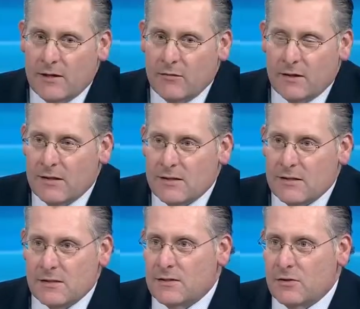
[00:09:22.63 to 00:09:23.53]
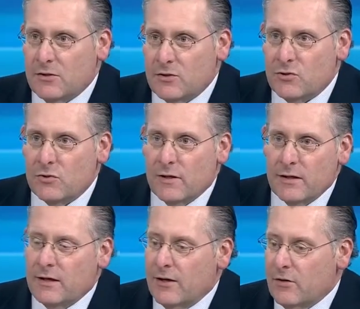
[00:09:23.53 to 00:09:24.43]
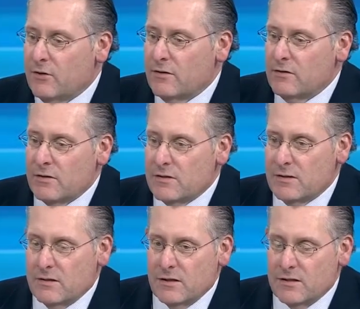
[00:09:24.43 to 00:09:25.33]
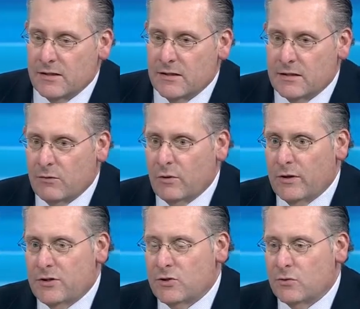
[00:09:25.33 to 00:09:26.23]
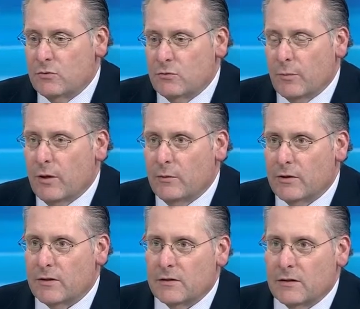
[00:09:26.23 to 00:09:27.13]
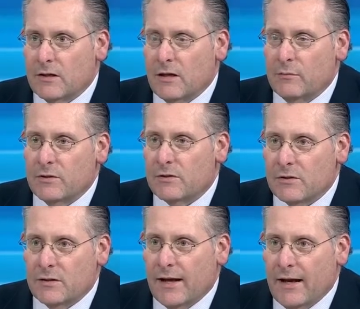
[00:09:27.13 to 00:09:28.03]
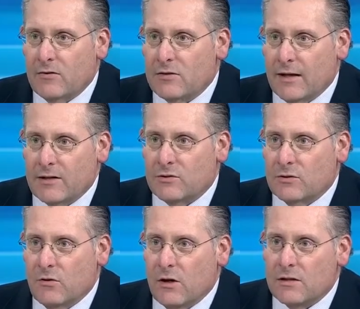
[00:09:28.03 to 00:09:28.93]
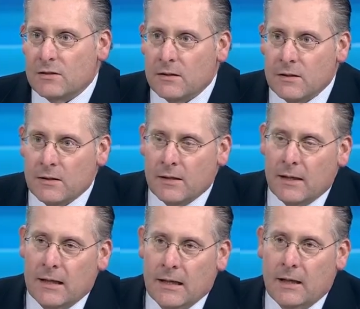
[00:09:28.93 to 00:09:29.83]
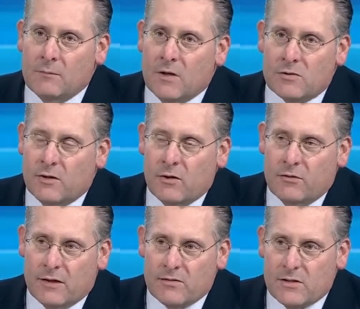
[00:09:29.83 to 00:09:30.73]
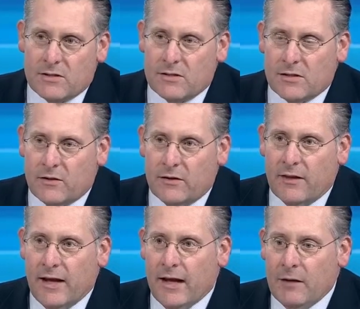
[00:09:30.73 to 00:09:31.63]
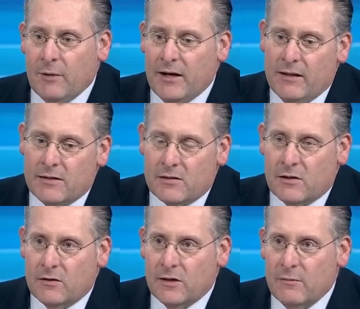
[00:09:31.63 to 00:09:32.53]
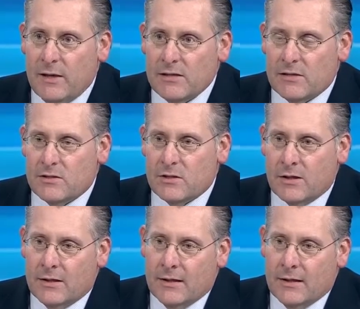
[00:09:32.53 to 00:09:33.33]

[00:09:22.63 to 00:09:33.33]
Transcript: I don't think that's necessarily true. I think I heard the statistic that there were only two Republican incumbents in the House that actually lost. So I don't think it was necessarily that, but I think it's clearly a message.